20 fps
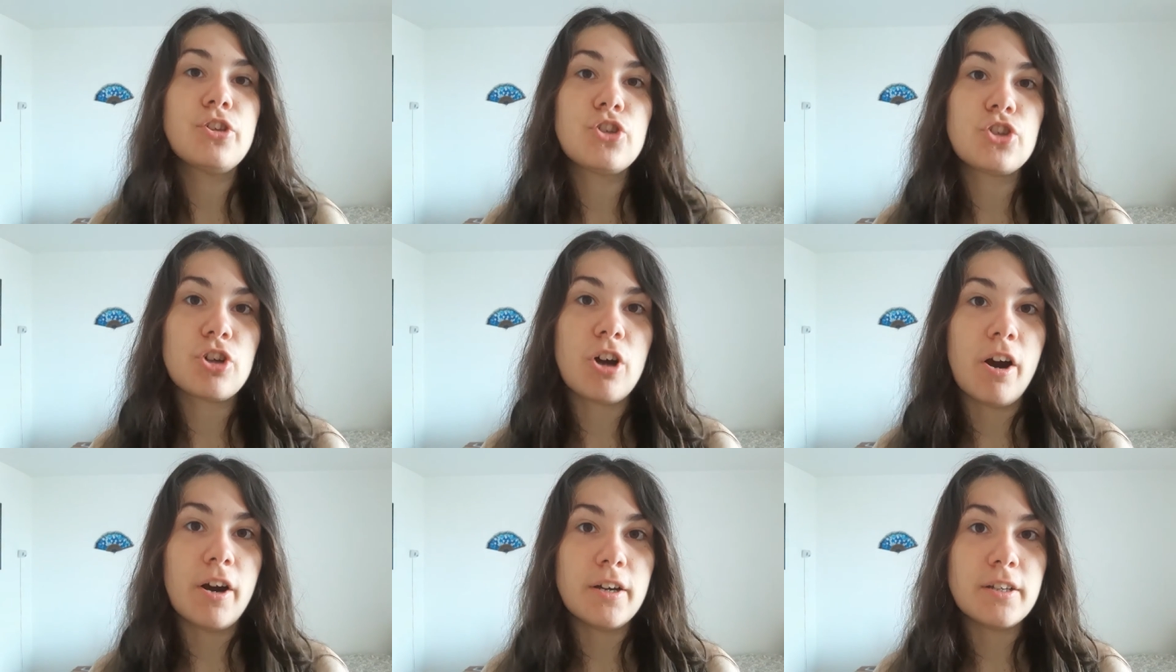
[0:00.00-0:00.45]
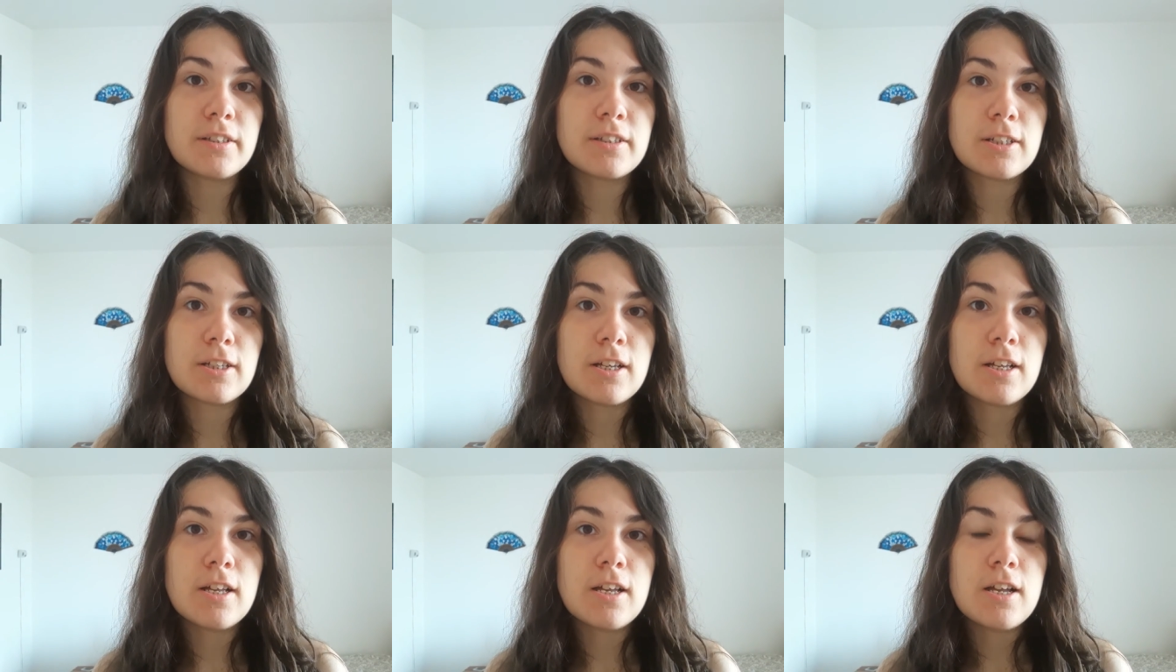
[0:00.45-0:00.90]
chart,
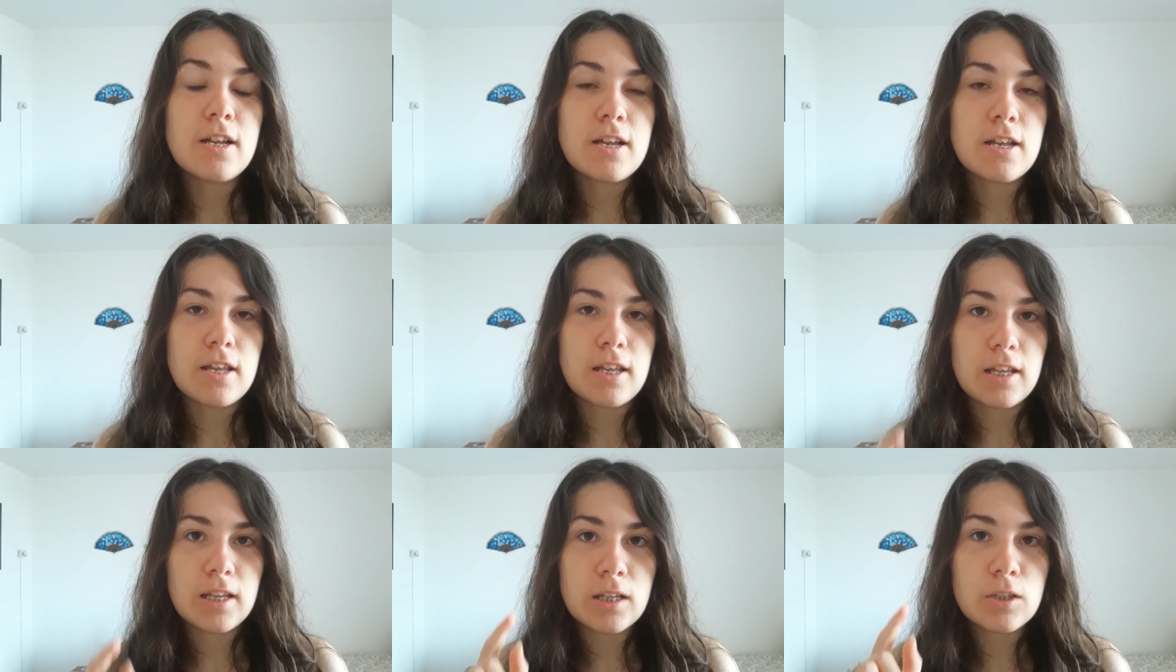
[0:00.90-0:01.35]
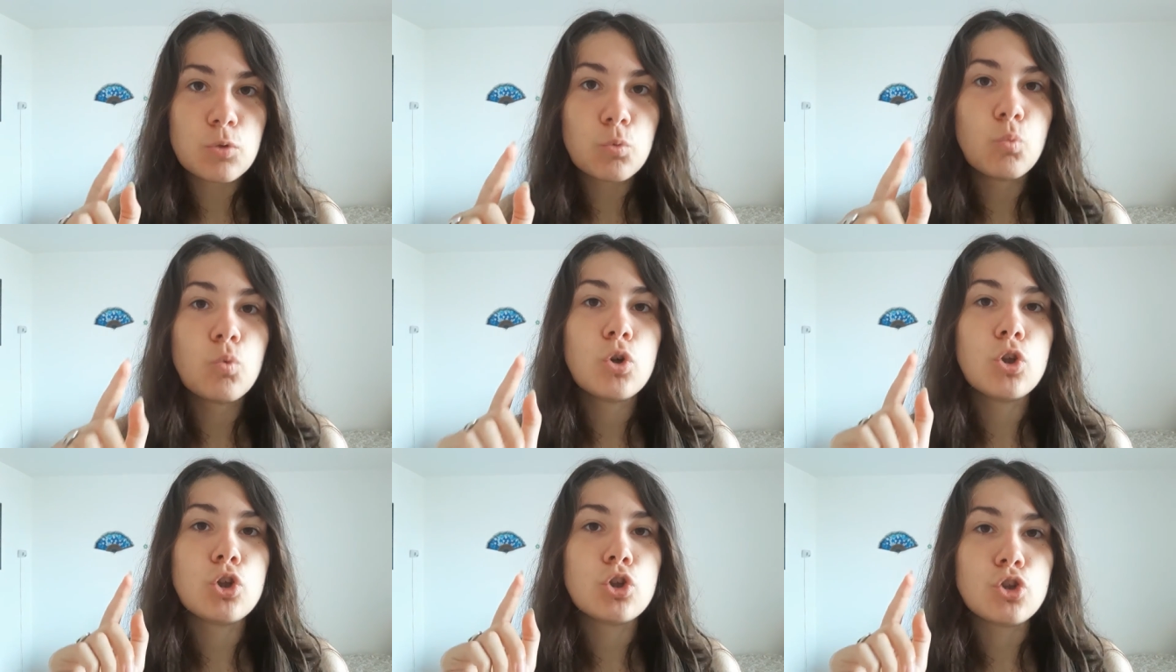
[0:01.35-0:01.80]
it
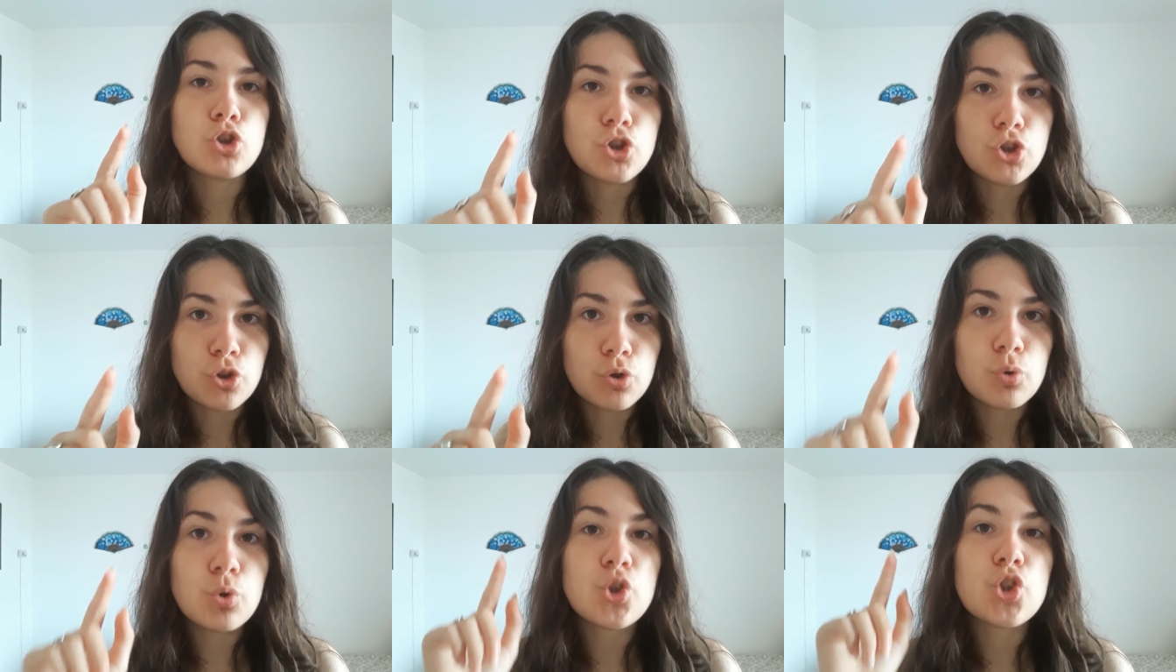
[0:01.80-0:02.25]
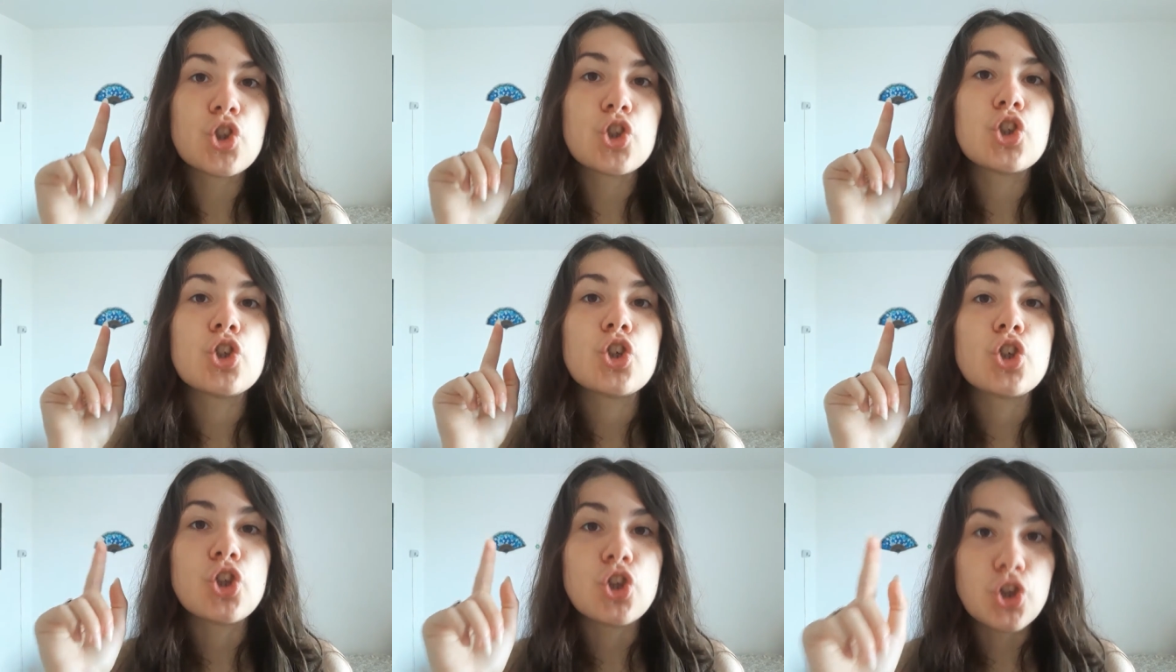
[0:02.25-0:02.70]
will
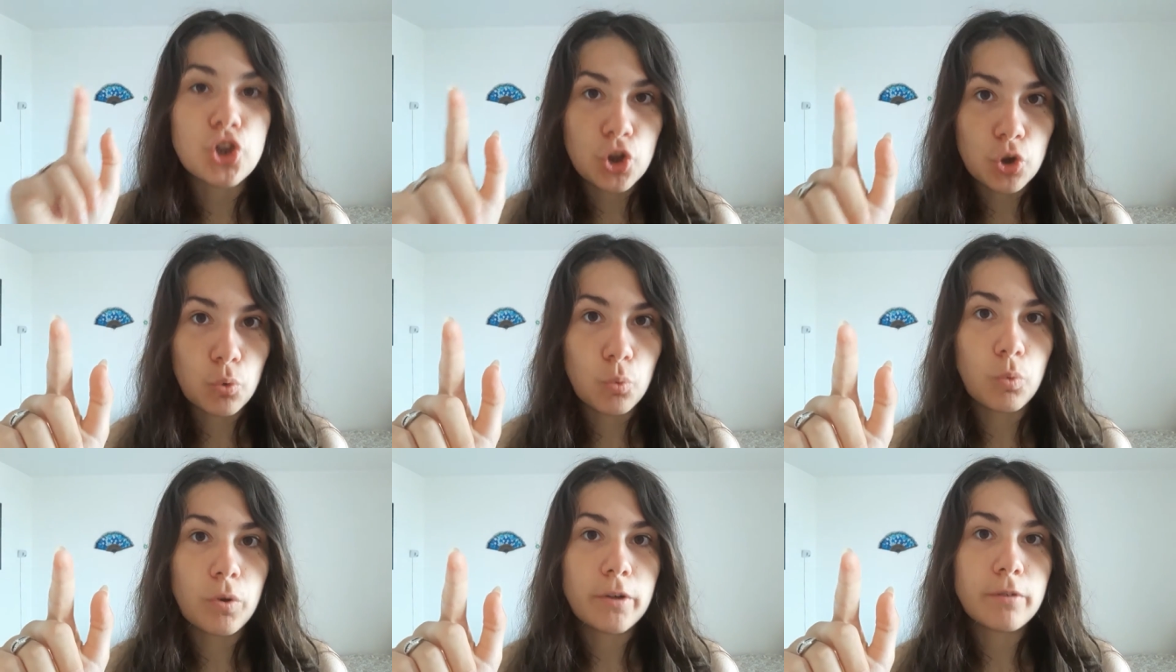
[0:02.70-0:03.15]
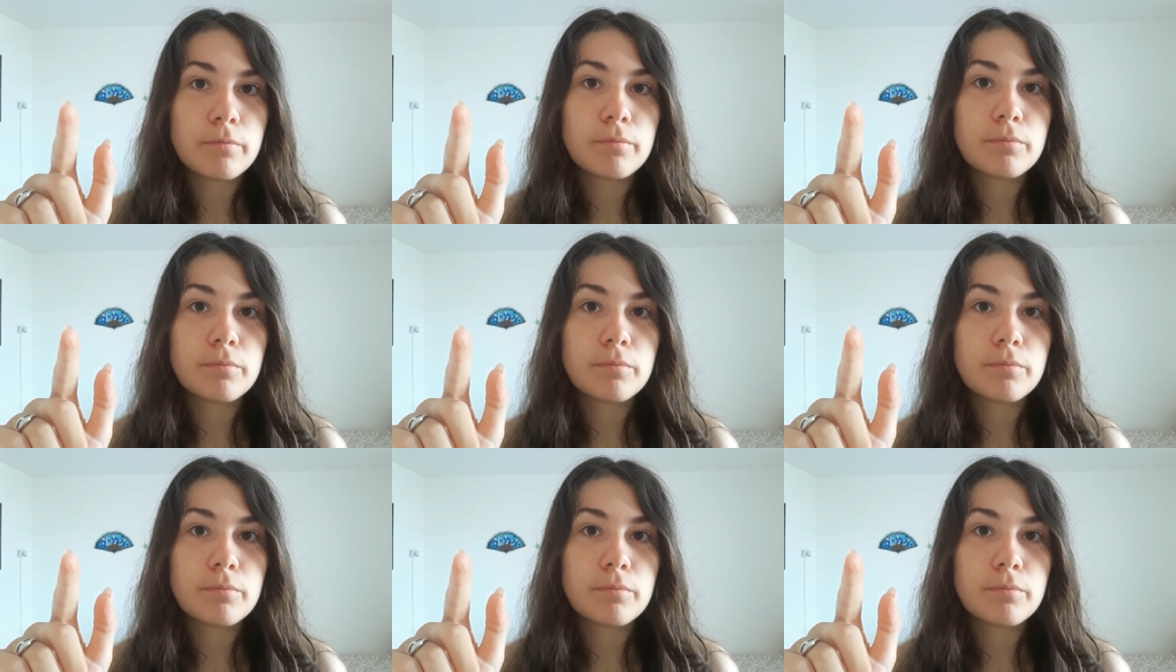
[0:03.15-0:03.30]
use you.